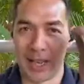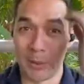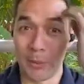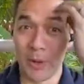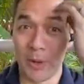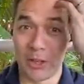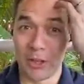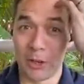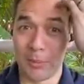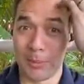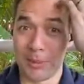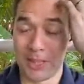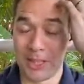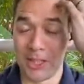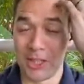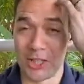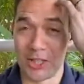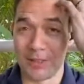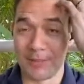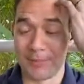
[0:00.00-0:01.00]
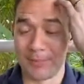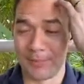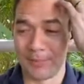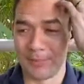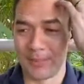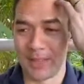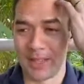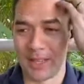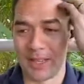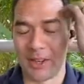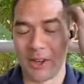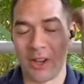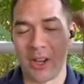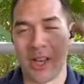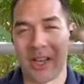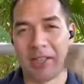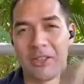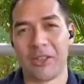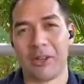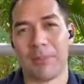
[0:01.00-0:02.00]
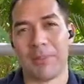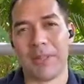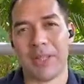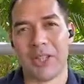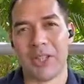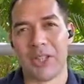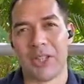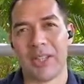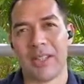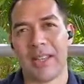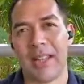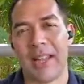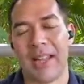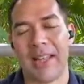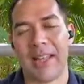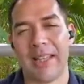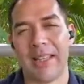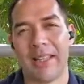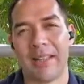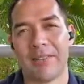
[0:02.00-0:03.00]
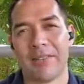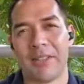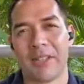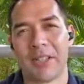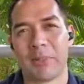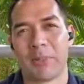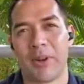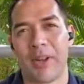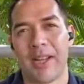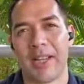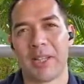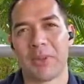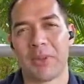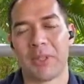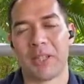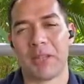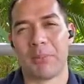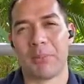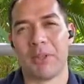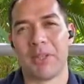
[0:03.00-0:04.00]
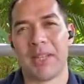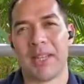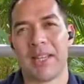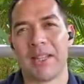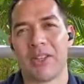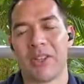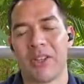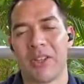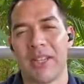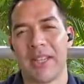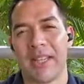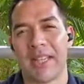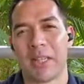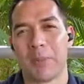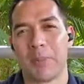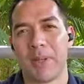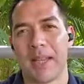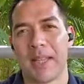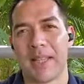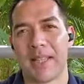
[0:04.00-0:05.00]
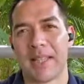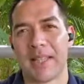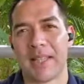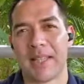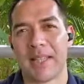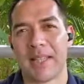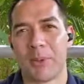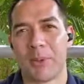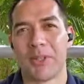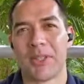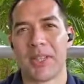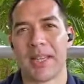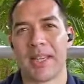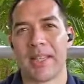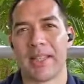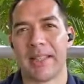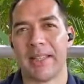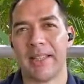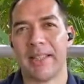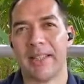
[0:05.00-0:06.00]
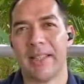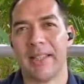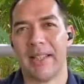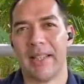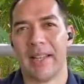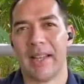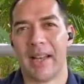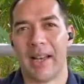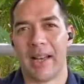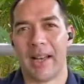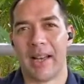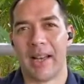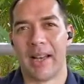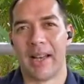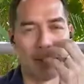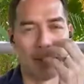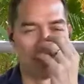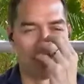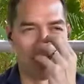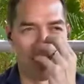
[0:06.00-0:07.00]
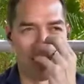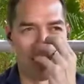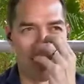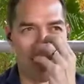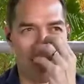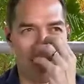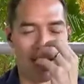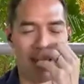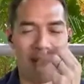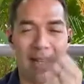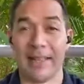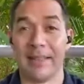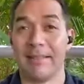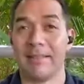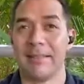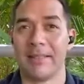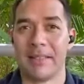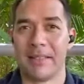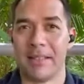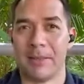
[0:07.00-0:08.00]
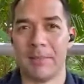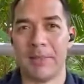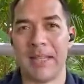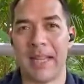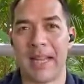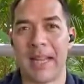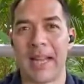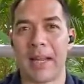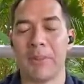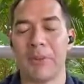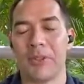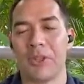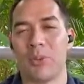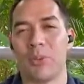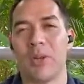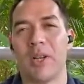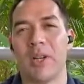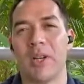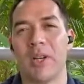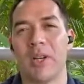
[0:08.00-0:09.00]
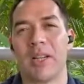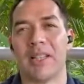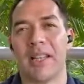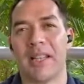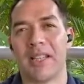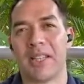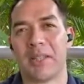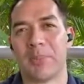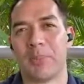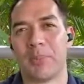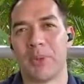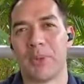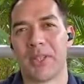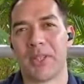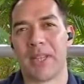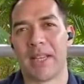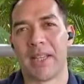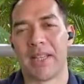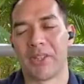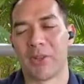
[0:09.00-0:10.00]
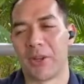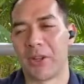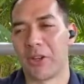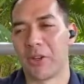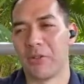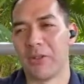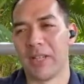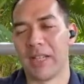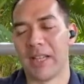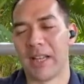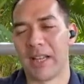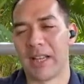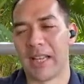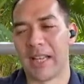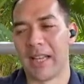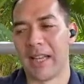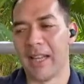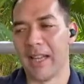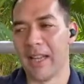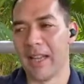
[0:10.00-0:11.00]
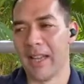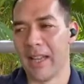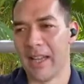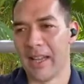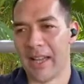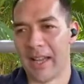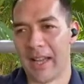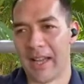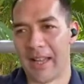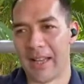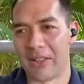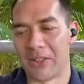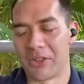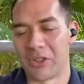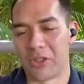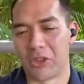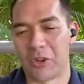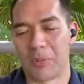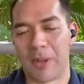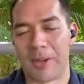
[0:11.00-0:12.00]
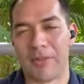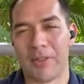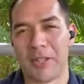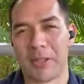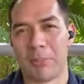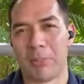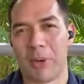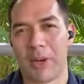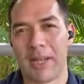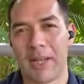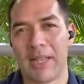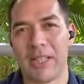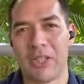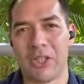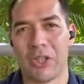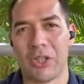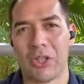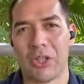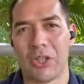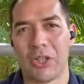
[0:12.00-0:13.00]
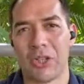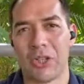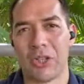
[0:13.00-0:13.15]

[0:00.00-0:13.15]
won a competition, an online competition, and the first prize was to present on ESPN's Sports Center, and that led to being able to work at Sports Center. So I got really lucky and sort of got my first break into it